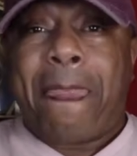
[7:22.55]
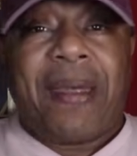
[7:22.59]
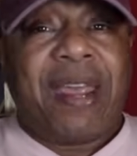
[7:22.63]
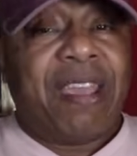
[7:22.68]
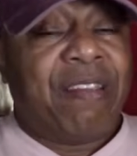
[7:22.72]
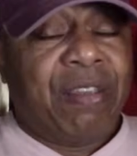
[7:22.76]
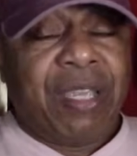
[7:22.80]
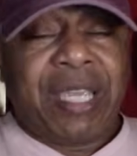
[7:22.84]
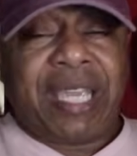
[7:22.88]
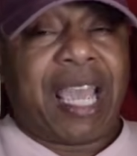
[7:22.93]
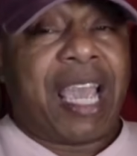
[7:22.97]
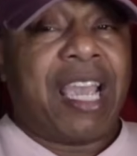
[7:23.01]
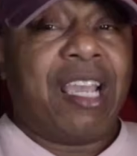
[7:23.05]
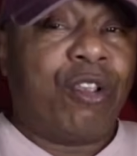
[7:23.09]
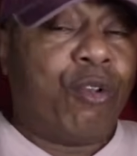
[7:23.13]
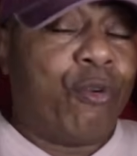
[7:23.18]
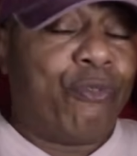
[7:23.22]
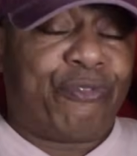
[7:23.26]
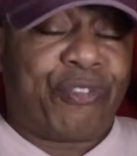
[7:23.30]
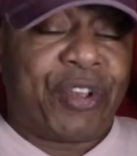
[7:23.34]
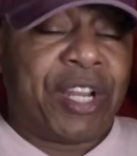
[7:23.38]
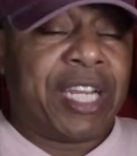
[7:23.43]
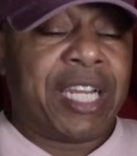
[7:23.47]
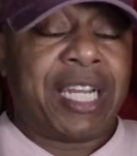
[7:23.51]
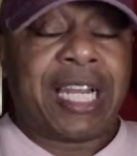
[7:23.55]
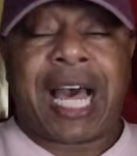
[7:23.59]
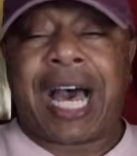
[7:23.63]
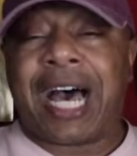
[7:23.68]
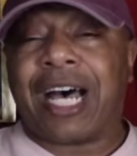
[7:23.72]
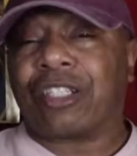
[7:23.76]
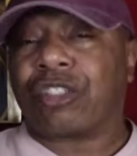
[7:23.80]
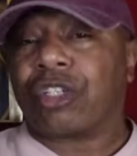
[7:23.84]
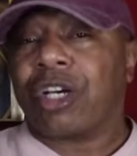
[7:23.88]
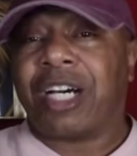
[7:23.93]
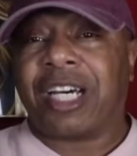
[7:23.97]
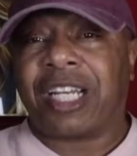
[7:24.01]
If he gave you fifty
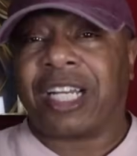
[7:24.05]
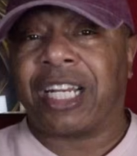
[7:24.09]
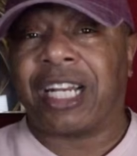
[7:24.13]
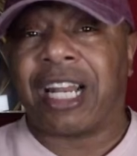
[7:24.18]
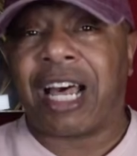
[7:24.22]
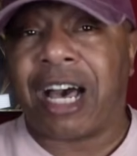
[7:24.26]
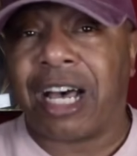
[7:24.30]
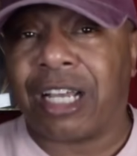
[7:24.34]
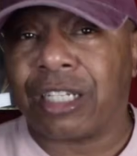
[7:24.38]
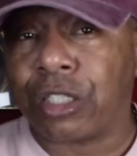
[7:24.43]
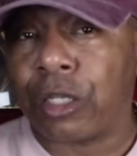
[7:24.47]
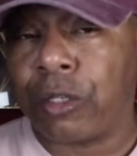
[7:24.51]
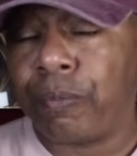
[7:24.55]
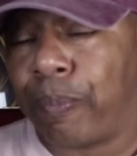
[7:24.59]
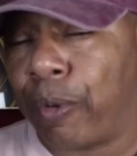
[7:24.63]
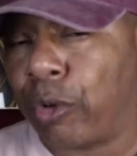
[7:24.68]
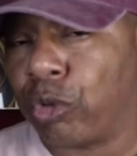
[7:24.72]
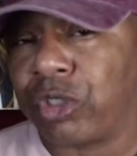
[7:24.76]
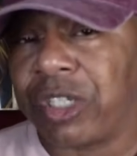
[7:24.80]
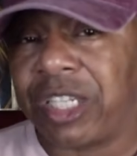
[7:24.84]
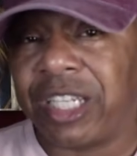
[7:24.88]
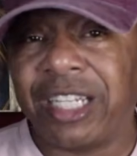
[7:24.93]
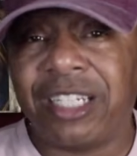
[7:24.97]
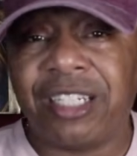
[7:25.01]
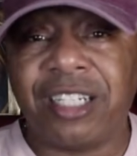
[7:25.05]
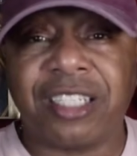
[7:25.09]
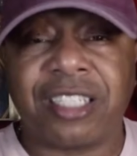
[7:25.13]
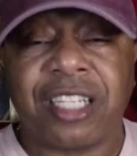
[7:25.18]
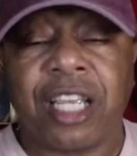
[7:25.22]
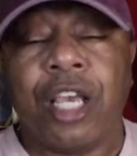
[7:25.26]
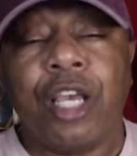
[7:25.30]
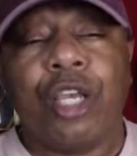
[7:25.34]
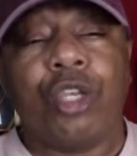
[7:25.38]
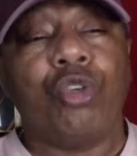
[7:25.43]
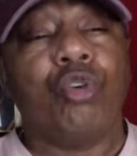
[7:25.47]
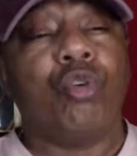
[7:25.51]
dollars, hundred dollars, and supposed to get this,
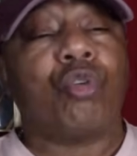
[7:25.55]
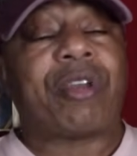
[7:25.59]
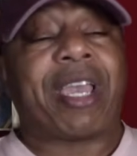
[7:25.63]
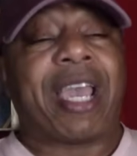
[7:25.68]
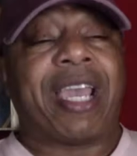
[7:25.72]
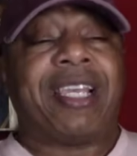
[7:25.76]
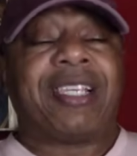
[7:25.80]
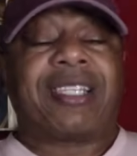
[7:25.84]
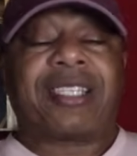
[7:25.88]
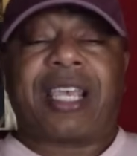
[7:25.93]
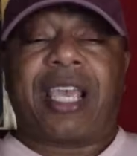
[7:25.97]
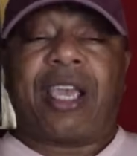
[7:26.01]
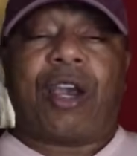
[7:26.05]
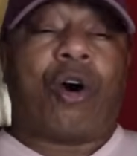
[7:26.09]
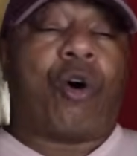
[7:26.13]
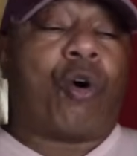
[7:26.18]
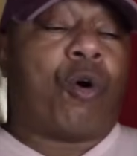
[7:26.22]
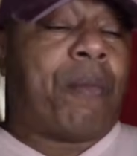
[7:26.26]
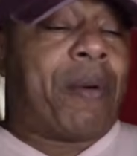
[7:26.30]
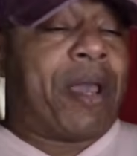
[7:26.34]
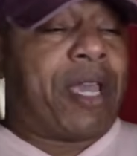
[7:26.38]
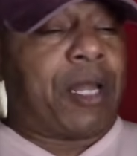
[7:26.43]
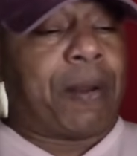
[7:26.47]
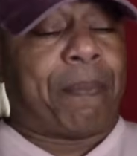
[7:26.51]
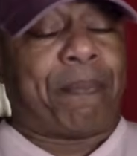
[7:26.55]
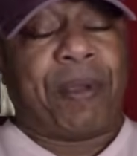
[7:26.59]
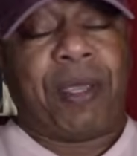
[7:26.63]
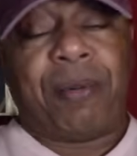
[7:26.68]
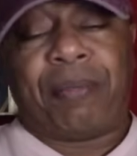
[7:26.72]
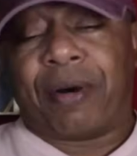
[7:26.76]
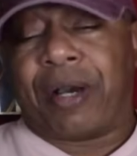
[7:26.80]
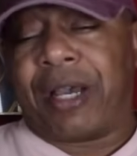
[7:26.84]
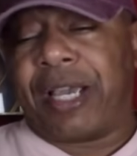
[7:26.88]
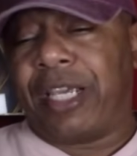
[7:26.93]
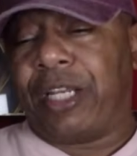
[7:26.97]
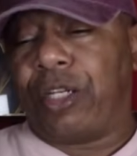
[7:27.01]
you can't say, "Oh man, the
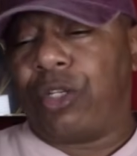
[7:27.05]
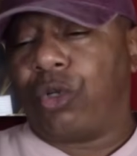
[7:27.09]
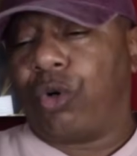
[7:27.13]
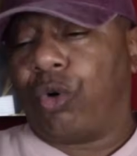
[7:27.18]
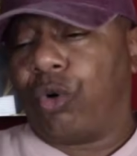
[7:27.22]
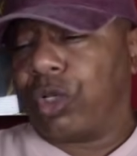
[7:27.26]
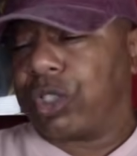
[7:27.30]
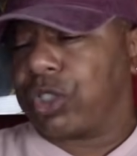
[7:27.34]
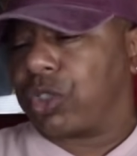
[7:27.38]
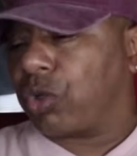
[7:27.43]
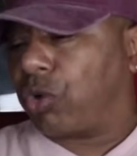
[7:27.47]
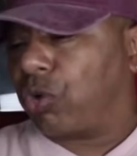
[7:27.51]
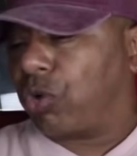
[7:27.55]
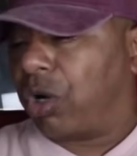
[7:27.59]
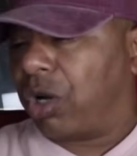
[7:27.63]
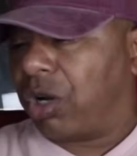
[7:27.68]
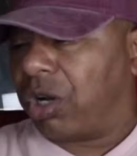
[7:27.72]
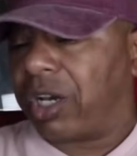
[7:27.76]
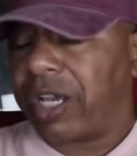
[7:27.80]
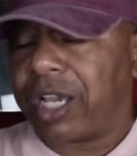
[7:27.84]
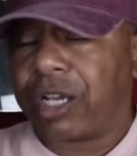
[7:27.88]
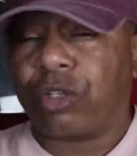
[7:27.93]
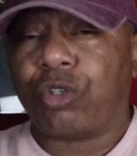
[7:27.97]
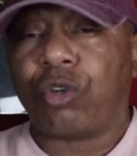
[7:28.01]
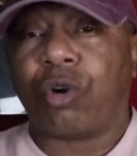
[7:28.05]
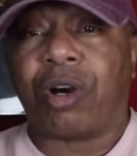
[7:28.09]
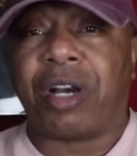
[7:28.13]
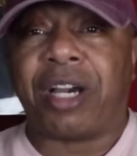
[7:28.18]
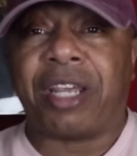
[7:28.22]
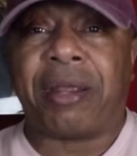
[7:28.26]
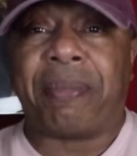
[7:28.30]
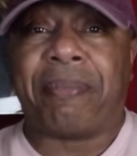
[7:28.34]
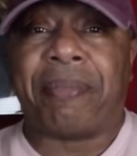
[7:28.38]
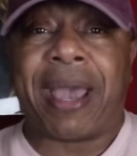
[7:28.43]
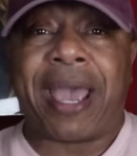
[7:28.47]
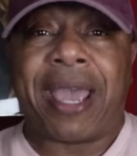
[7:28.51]
people ain't do it, so huh, here go your
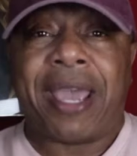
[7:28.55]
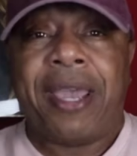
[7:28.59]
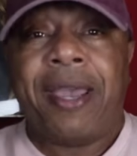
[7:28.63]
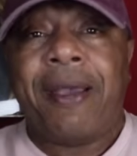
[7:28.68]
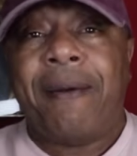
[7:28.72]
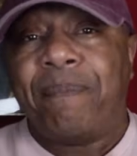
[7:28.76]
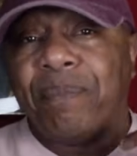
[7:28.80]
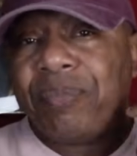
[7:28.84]
hundred back."